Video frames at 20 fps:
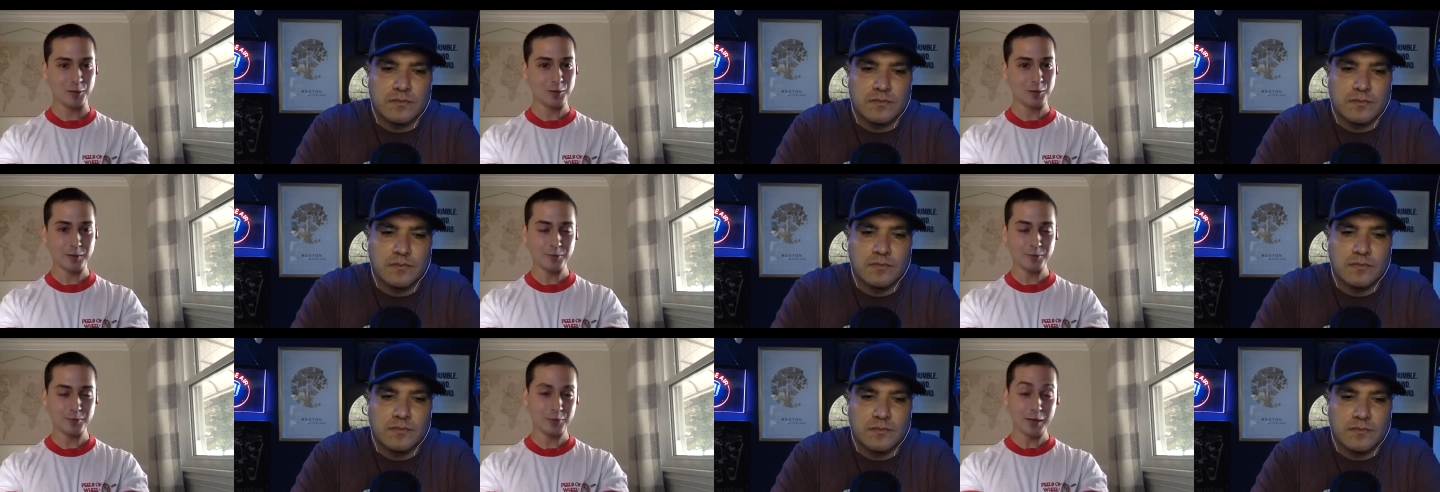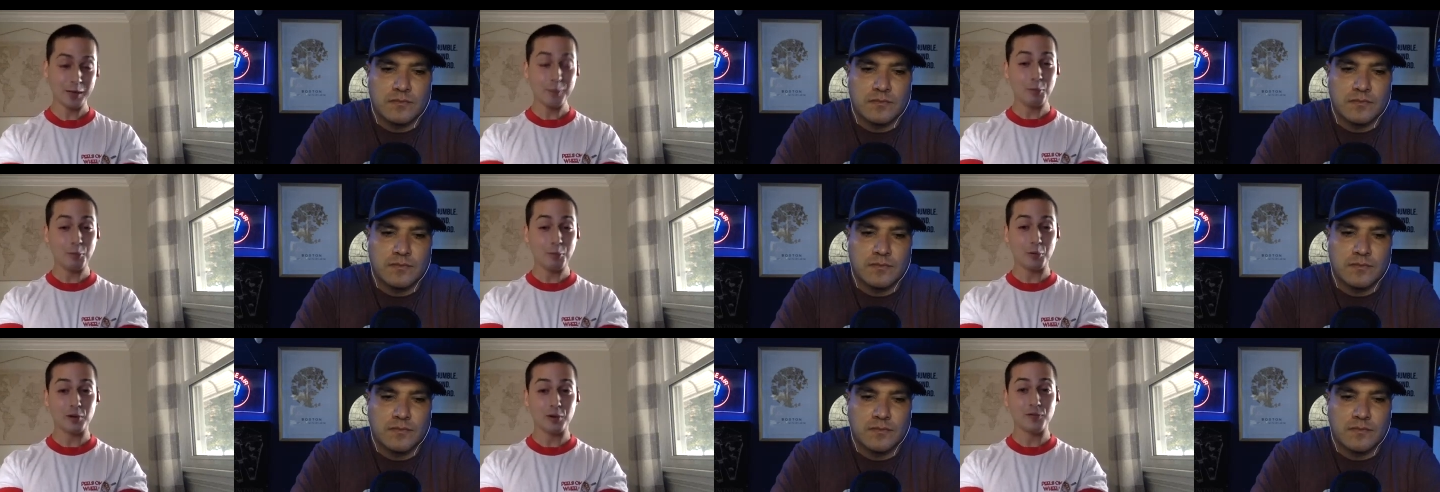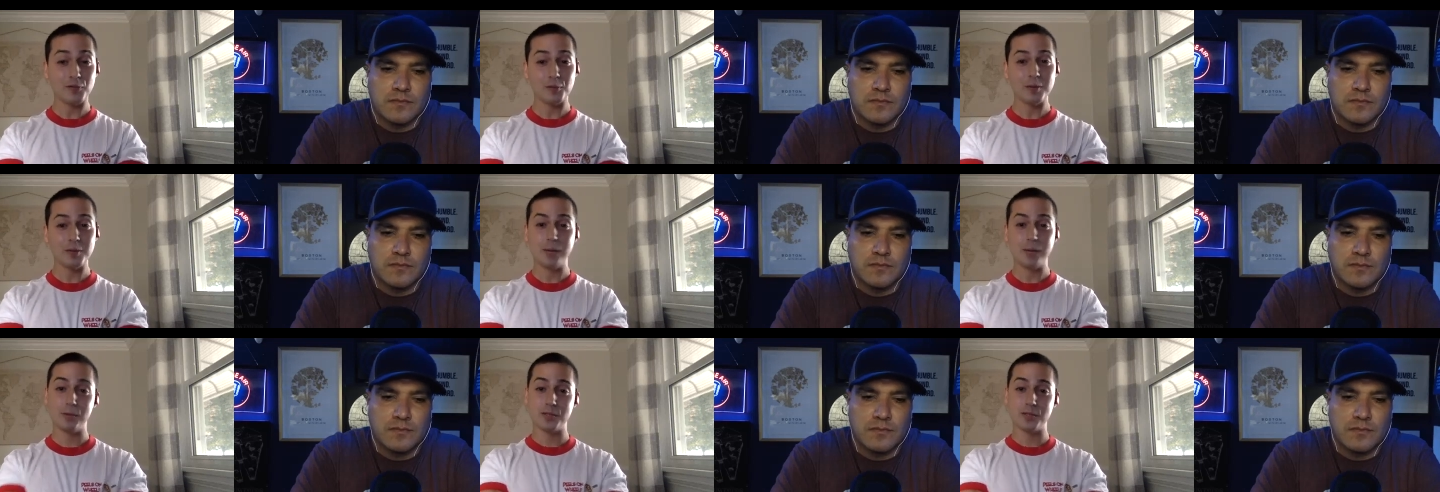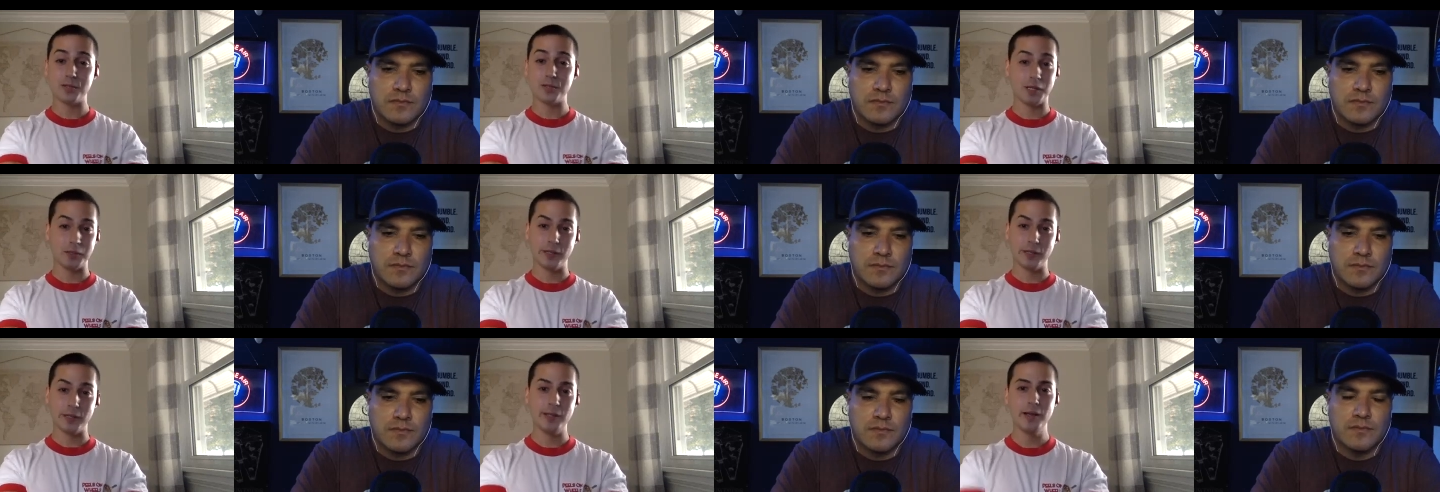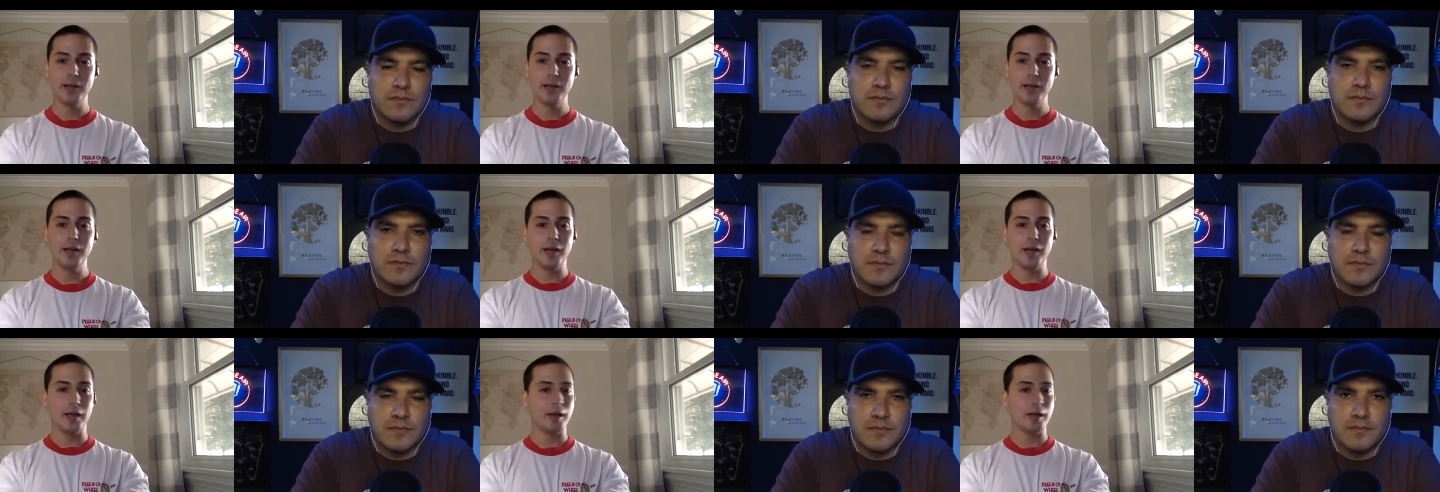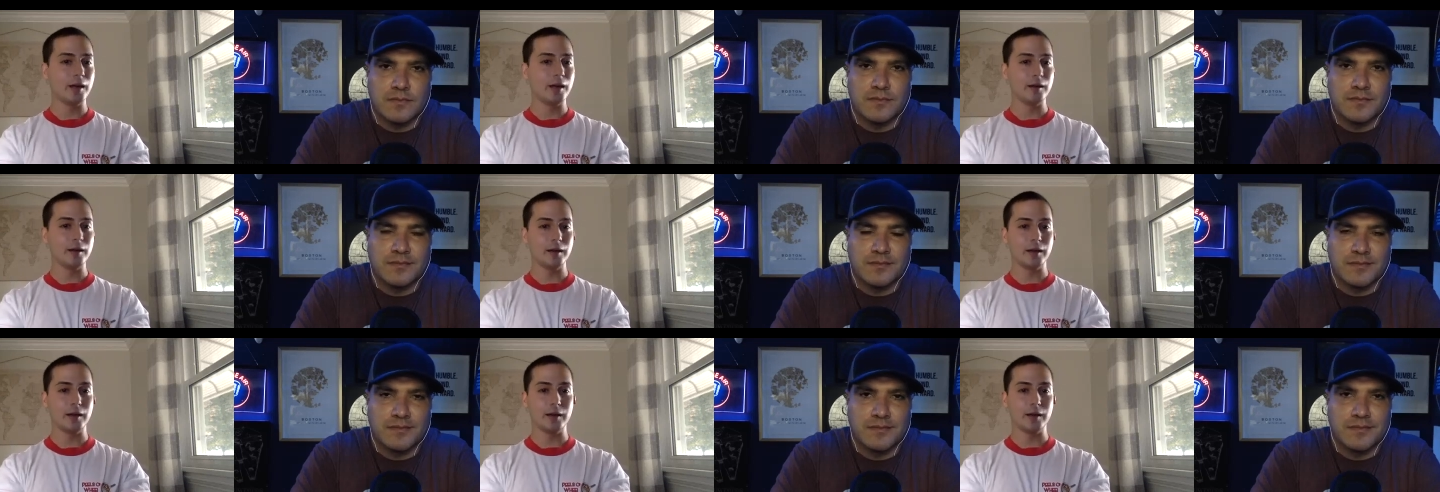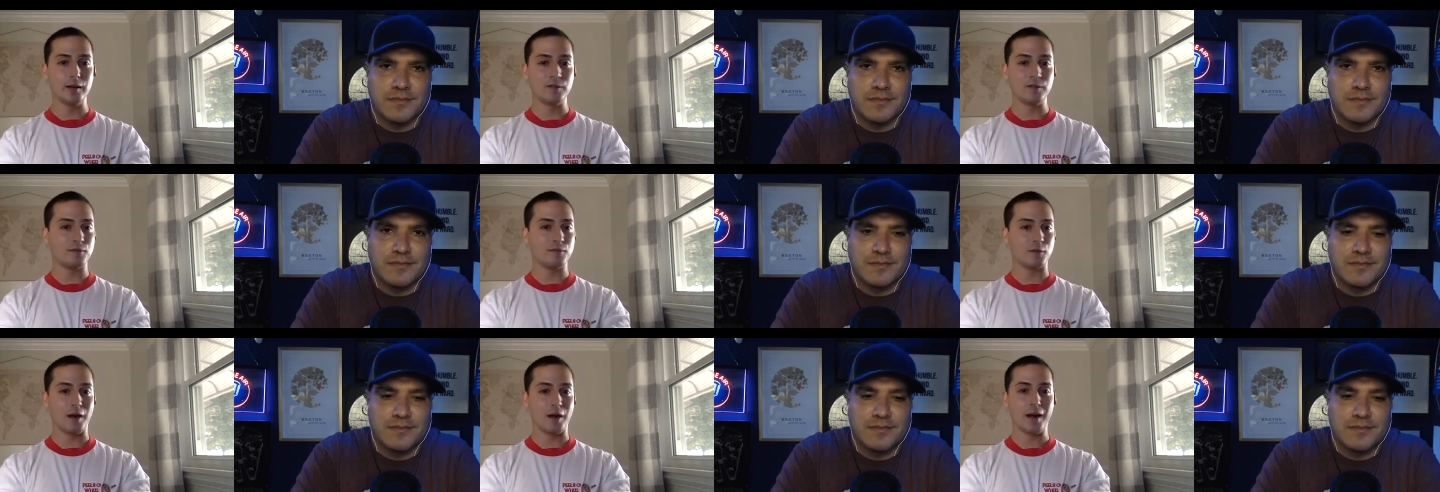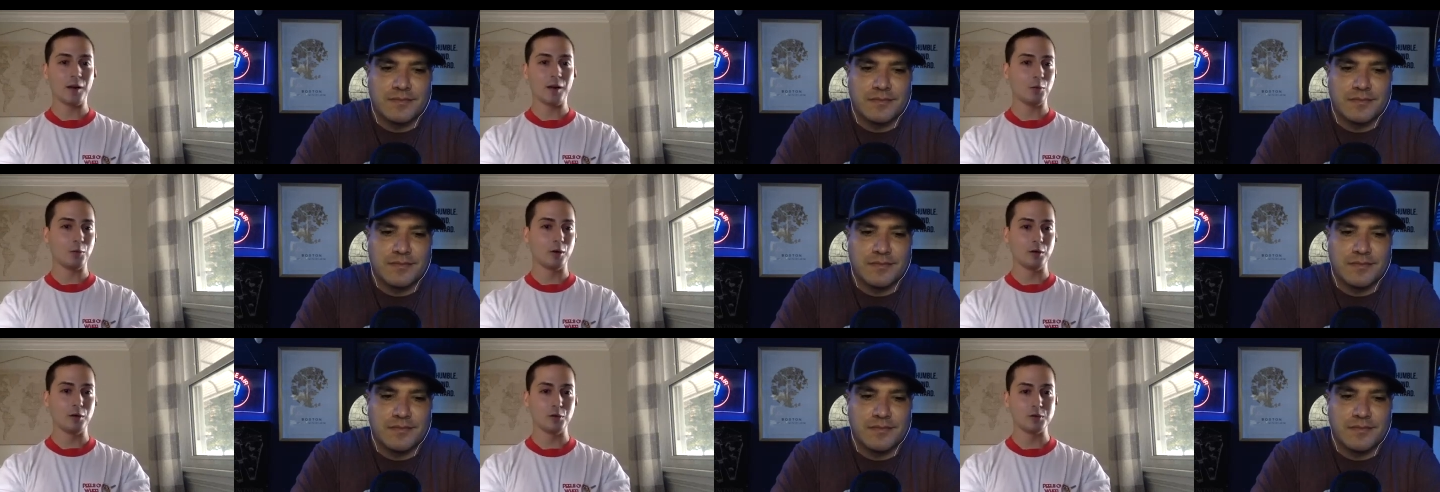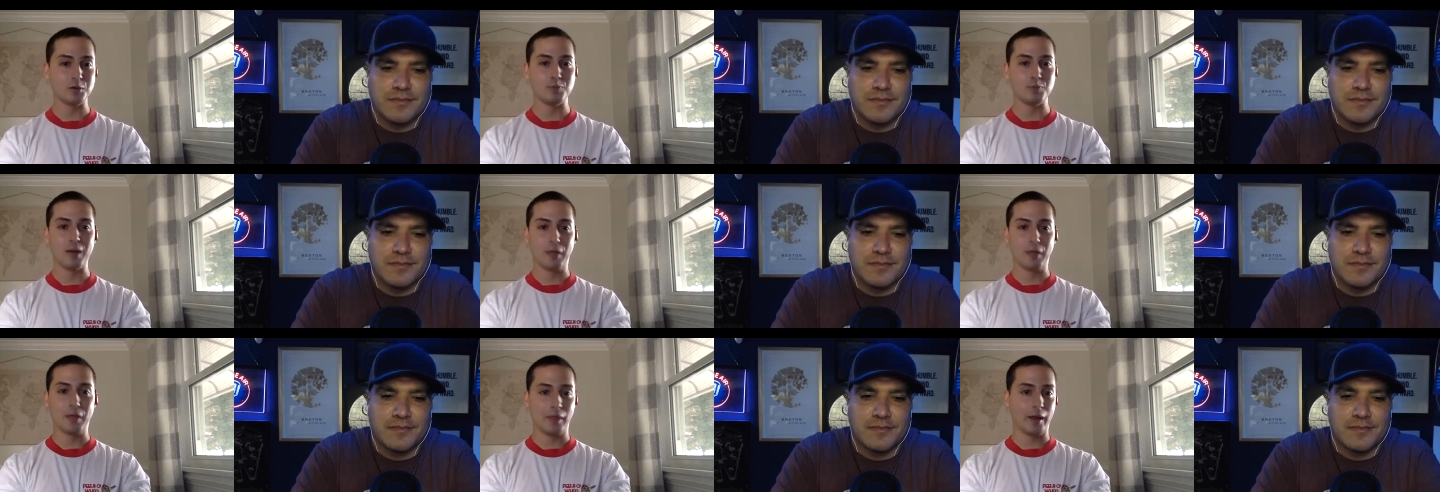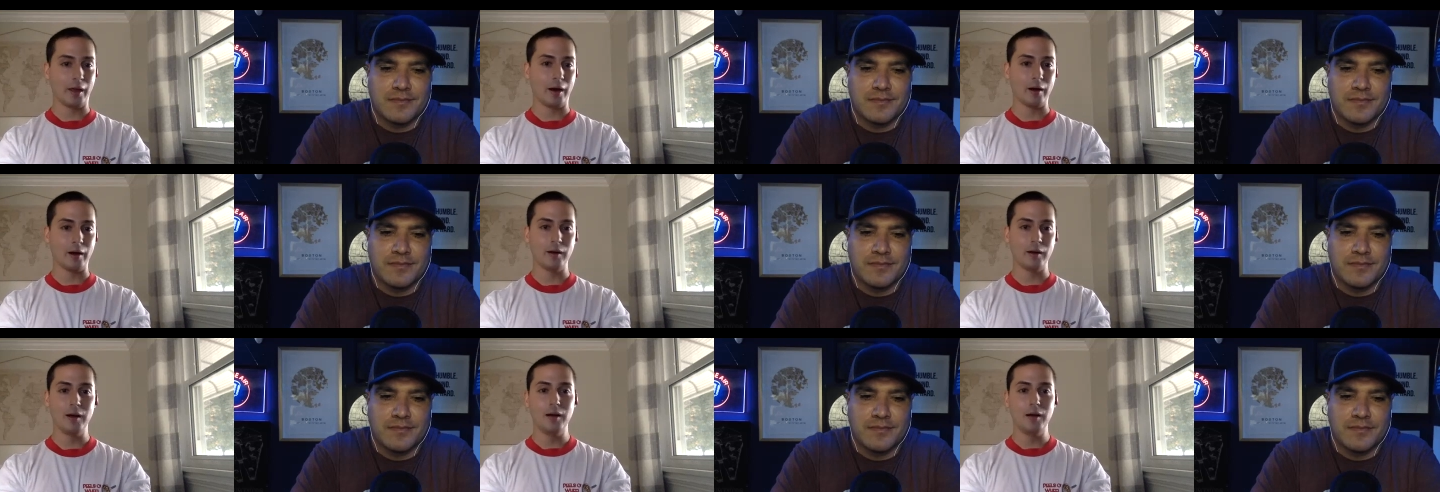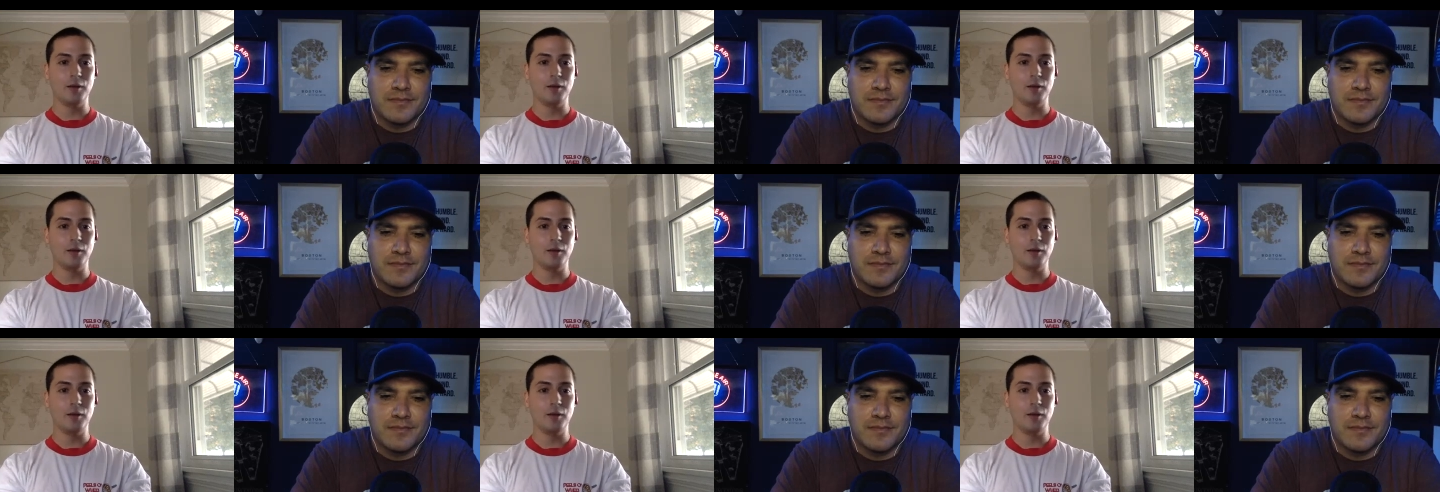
Speaker 1: We we imported from Naples, Italy, and and if for anyone who's been there,